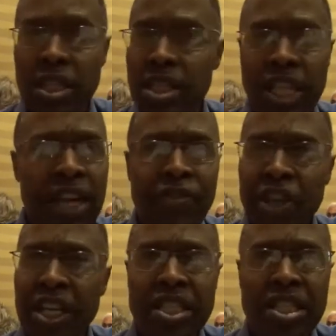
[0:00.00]

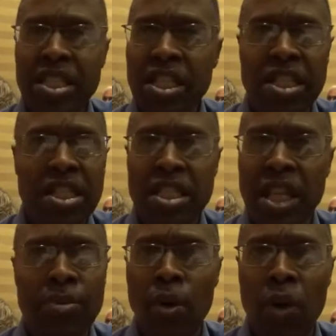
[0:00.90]
safety is just
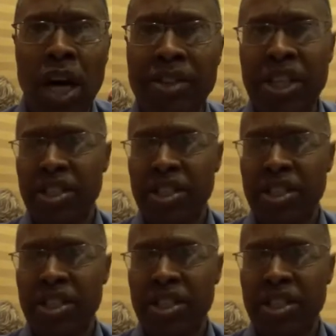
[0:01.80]
number one,